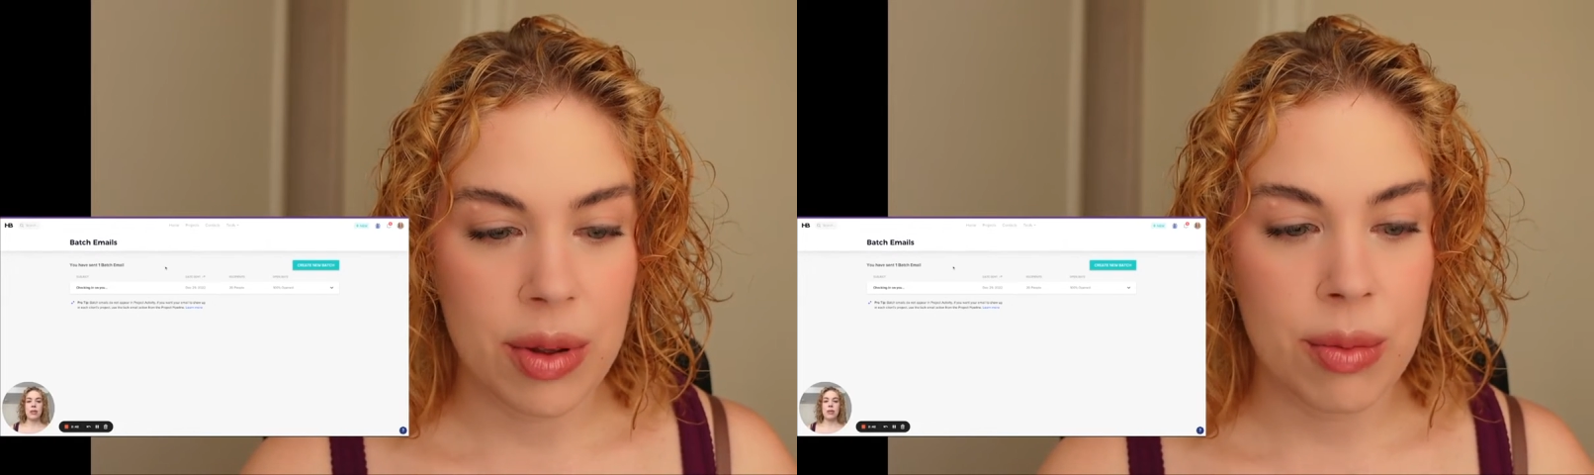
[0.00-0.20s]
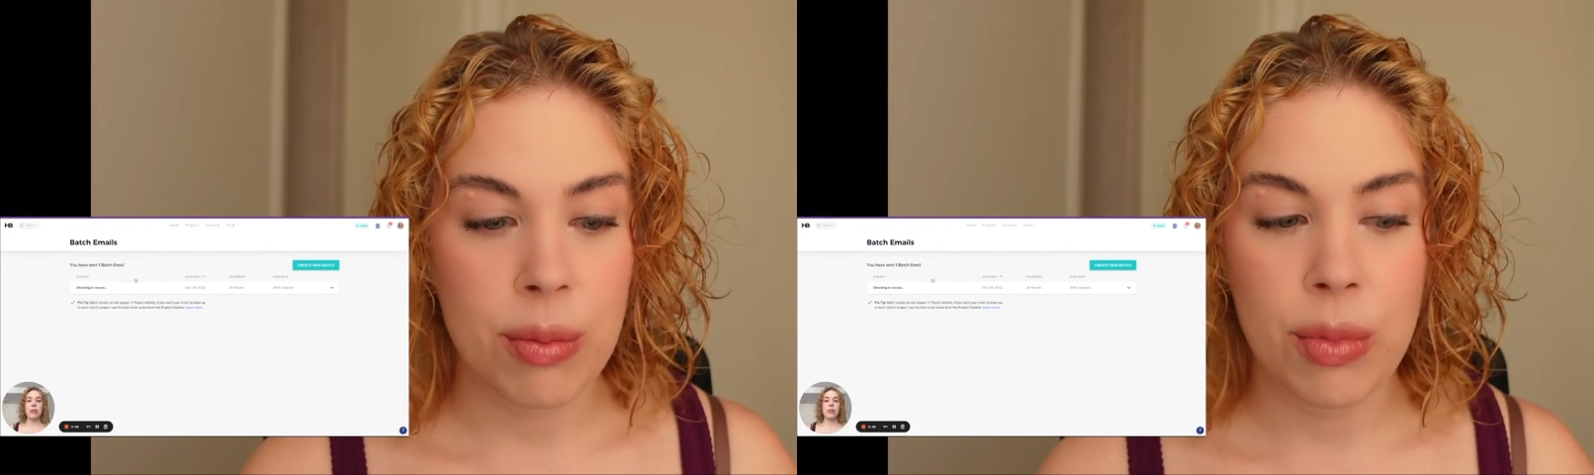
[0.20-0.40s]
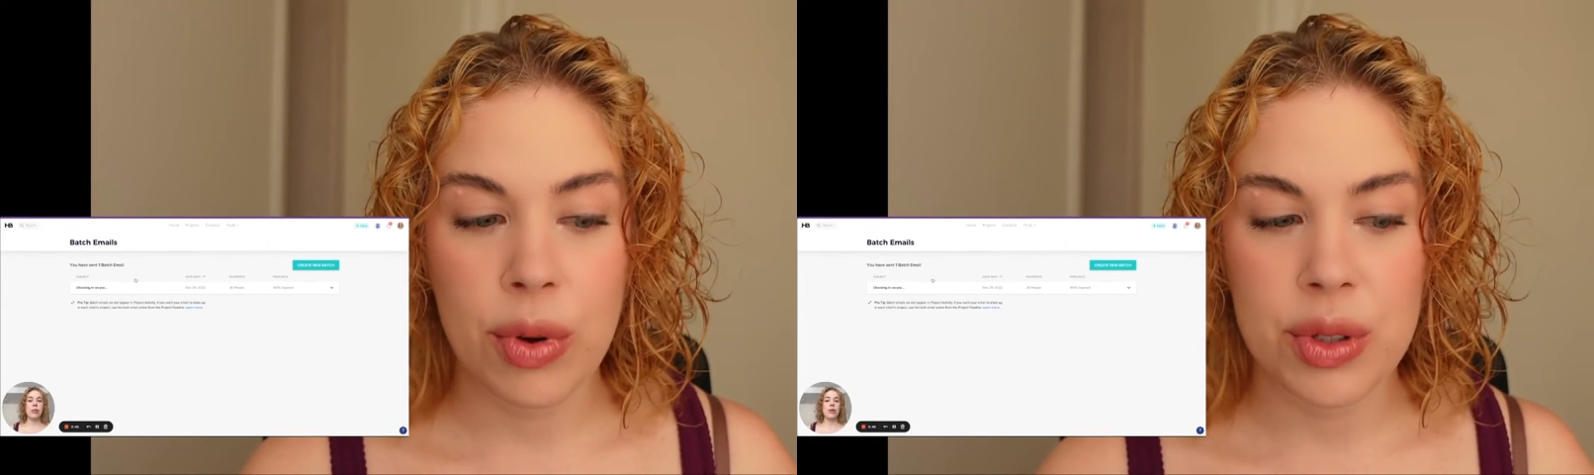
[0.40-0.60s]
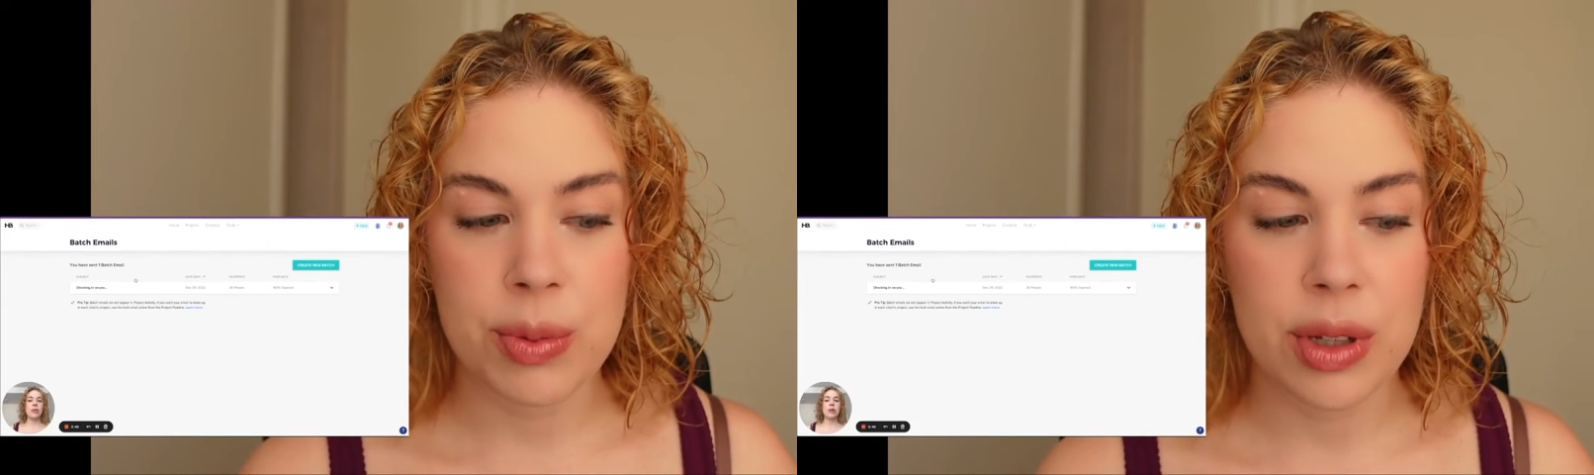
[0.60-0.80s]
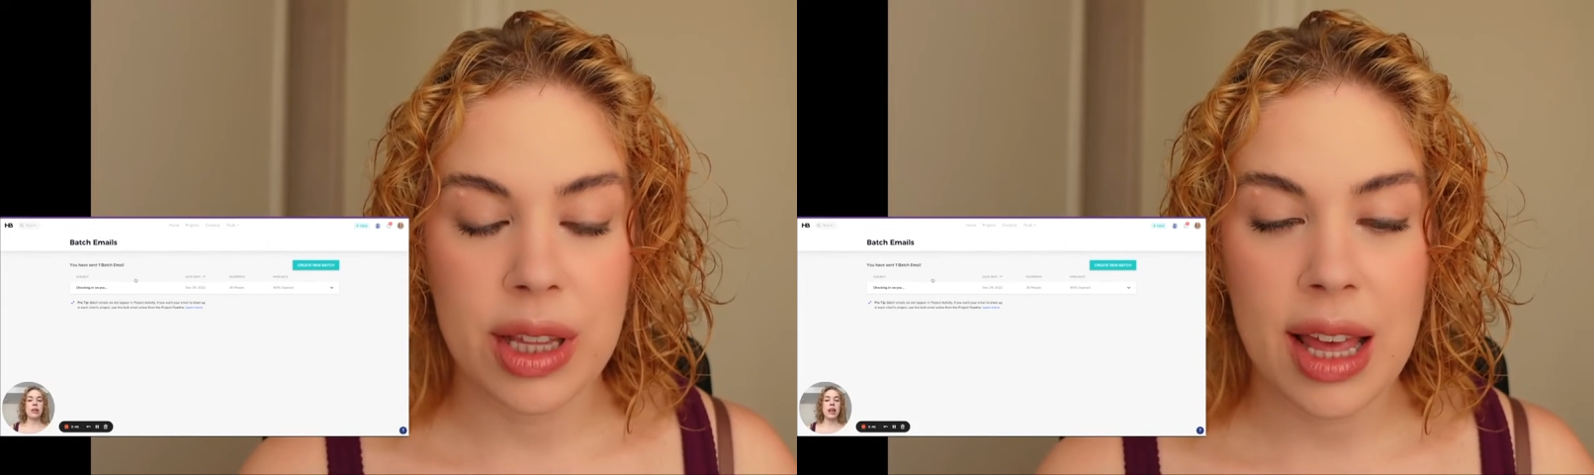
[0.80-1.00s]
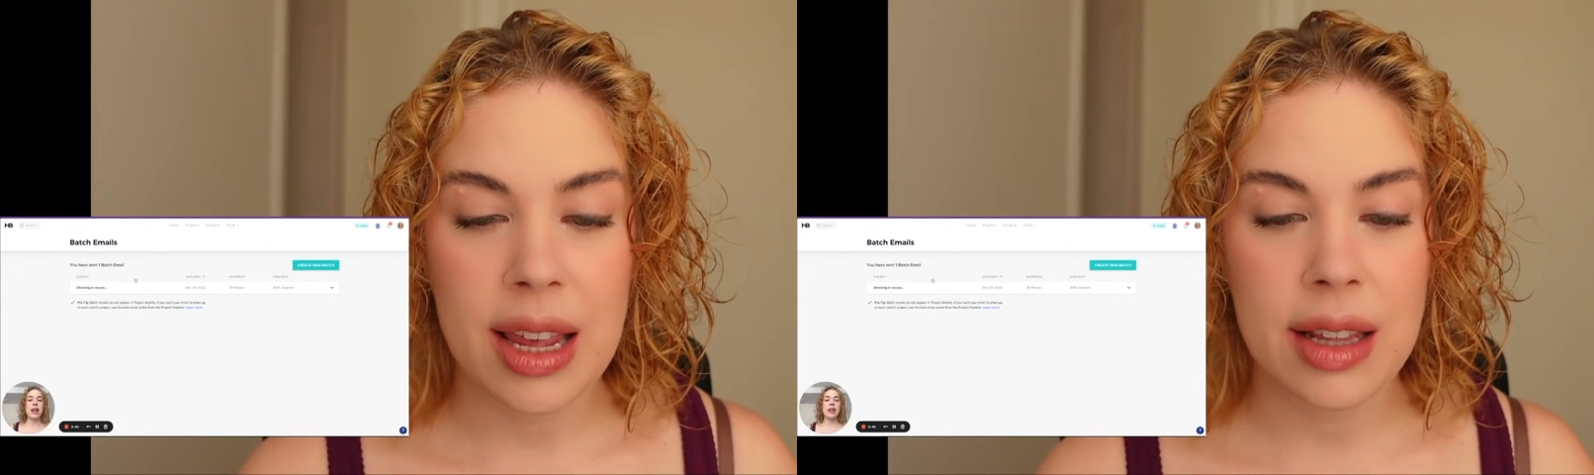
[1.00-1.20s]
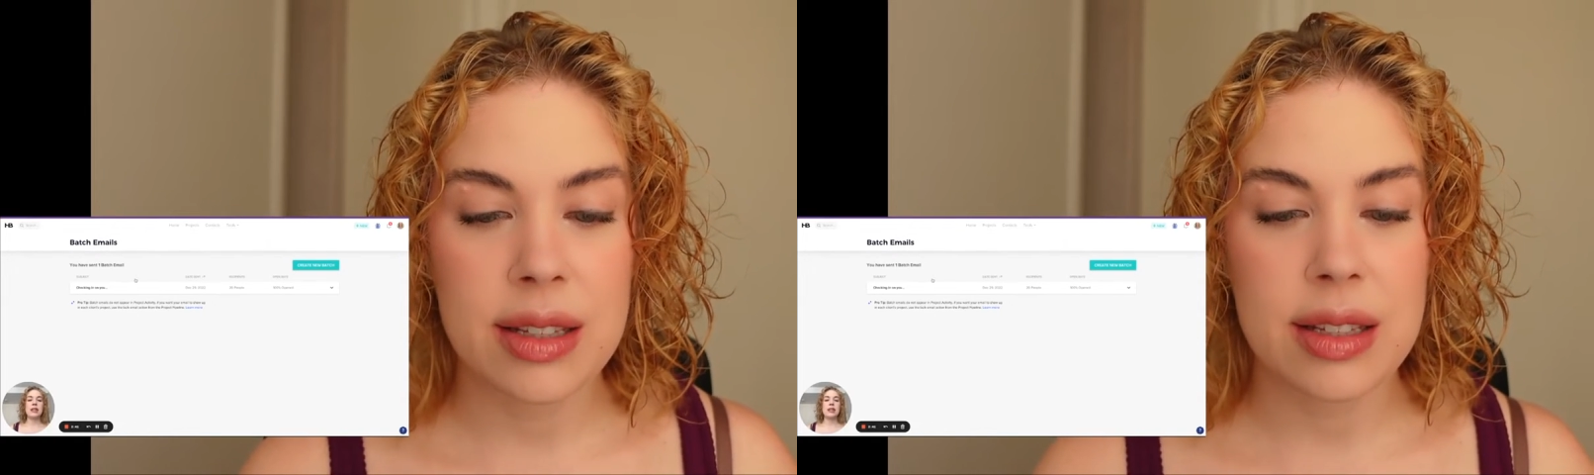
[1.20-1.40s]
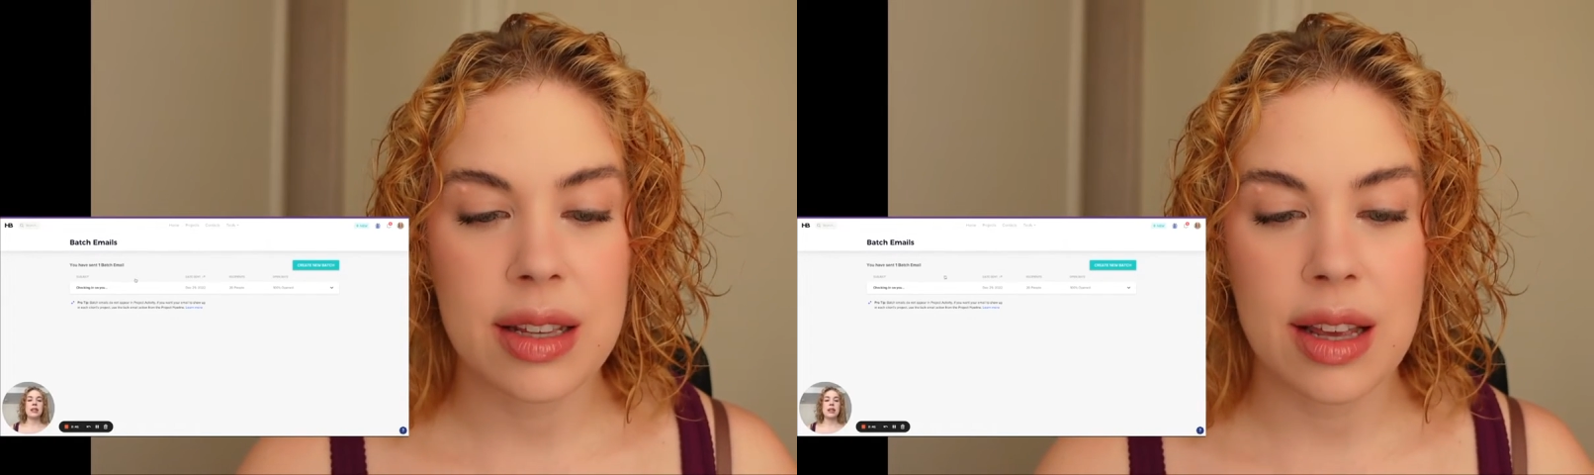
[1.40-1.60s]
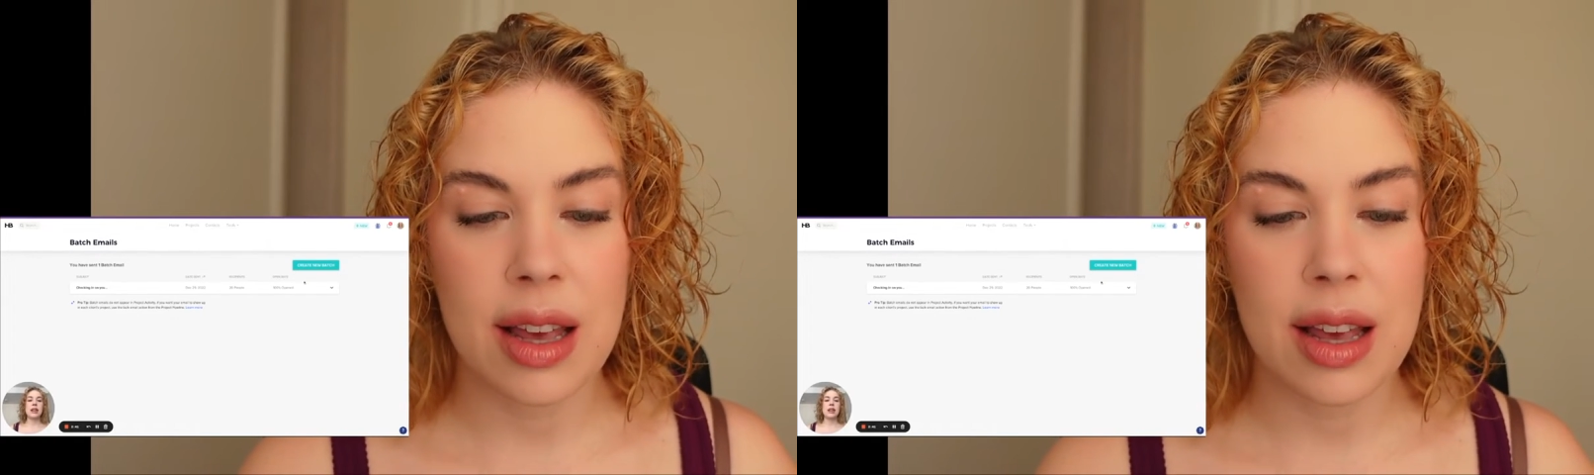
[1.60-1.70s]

multiple clients.